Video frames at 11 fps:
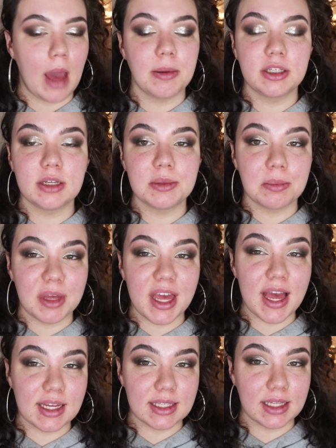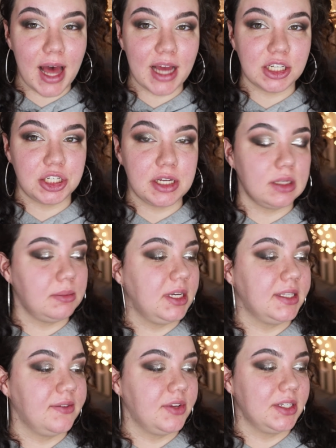I picked up some Kiss lashes
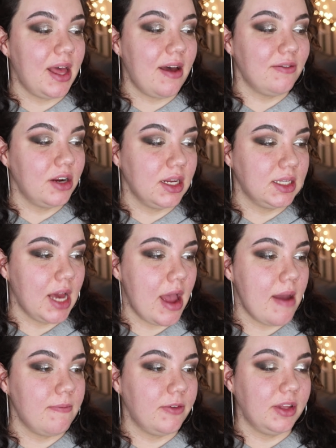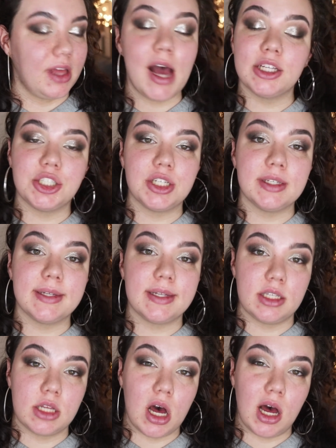because if there's ever a time for lashes,
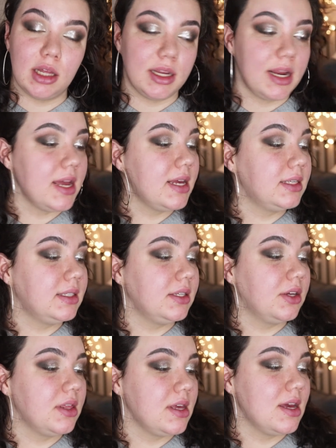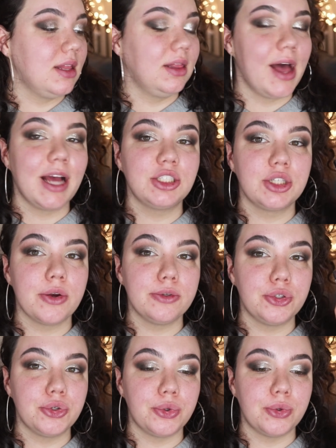it's the holidays. These are the Lash
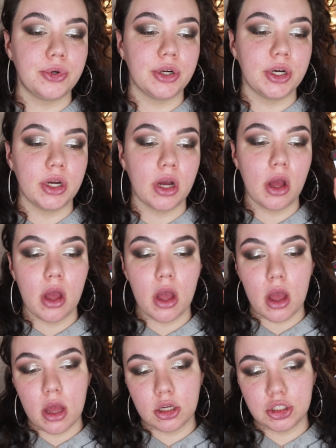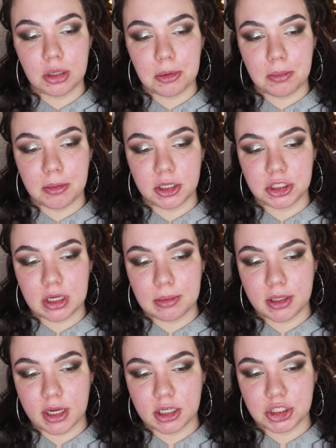Couture Triple Push-Up
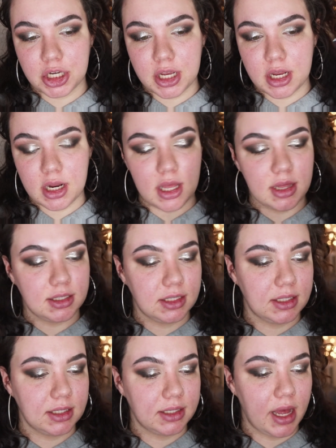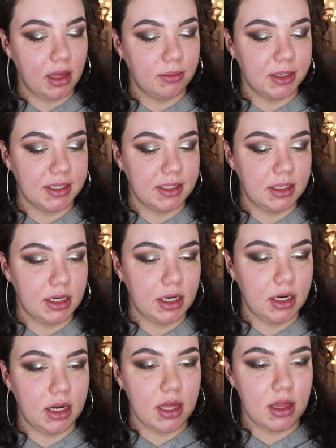Collection, and this is the style
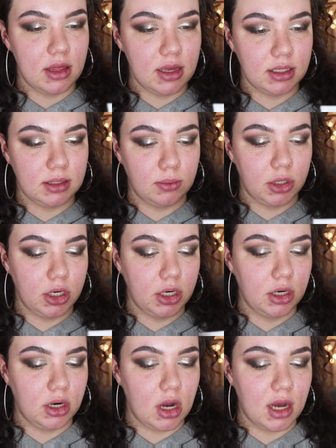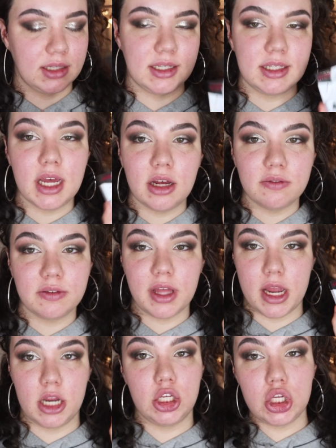Brassiere. These were on sale for
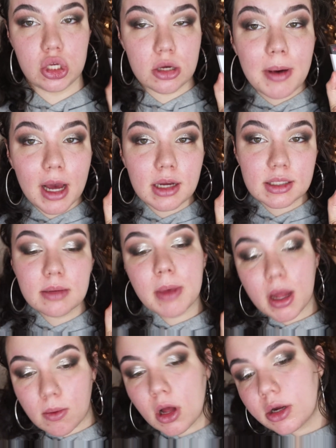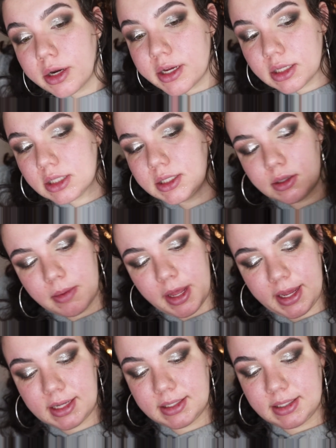like $2 at my Walgreens, so my
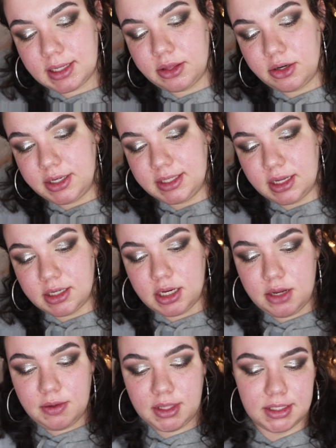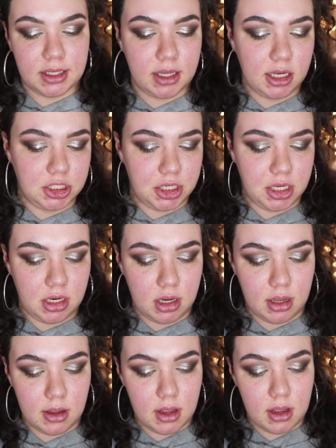guess is that they're discontinuing this collection.
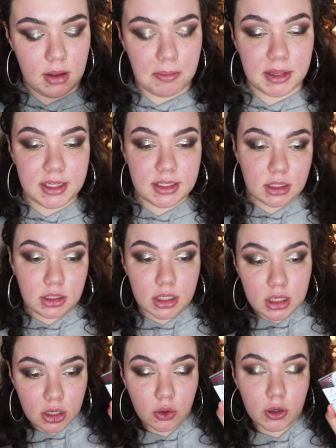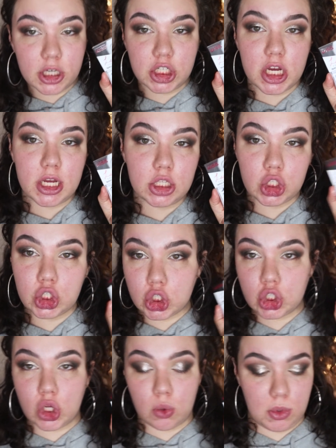But these look gorgeous,
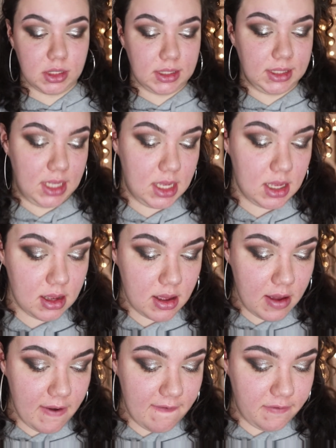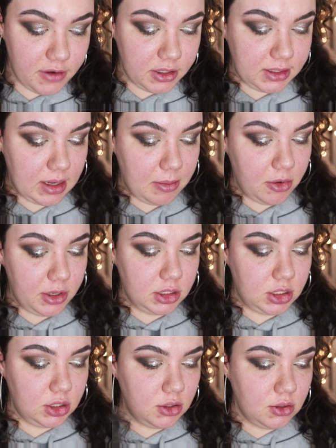so we'll see. First, I'm going
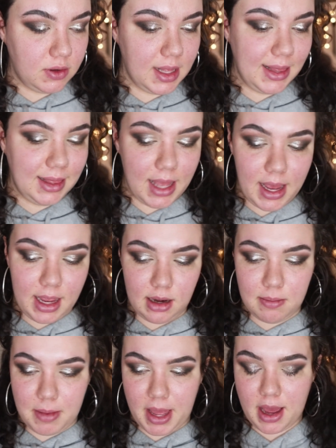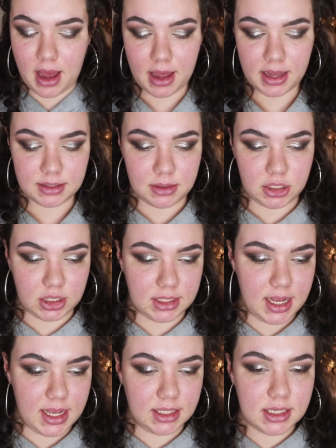to line my eyes with
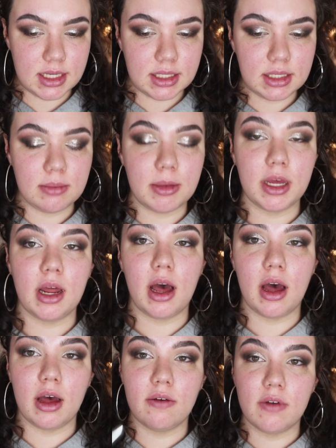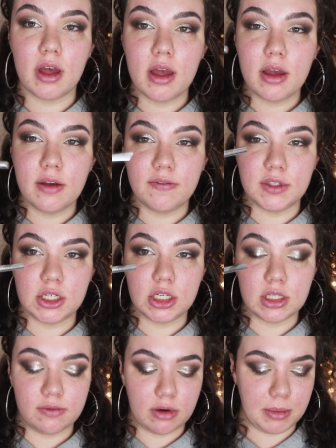just a teensy bit of
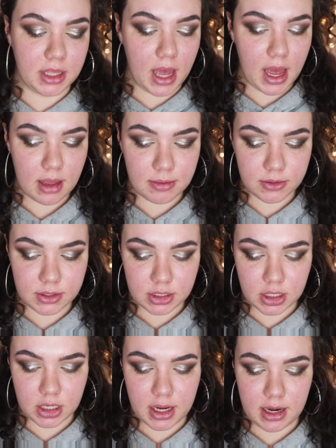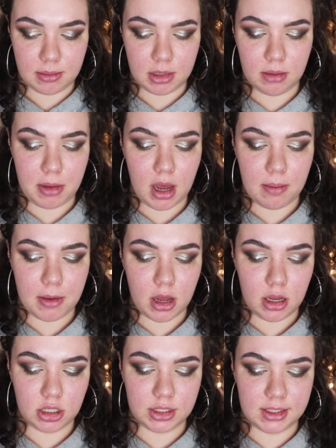Physicians Formula Eye Booster, and I'm going to pop
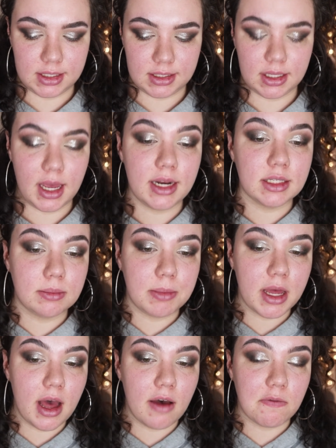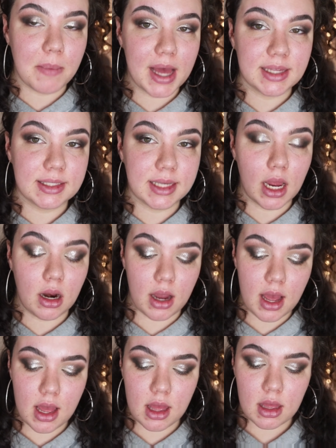on just the slightest bit of
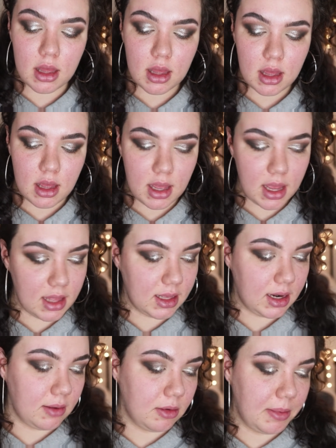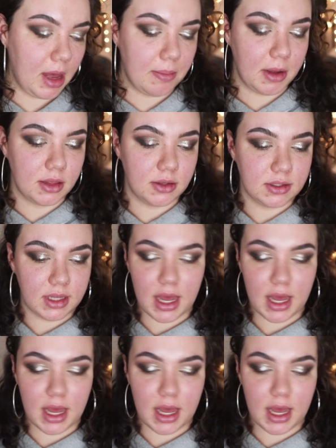mascara, and then I will pop on those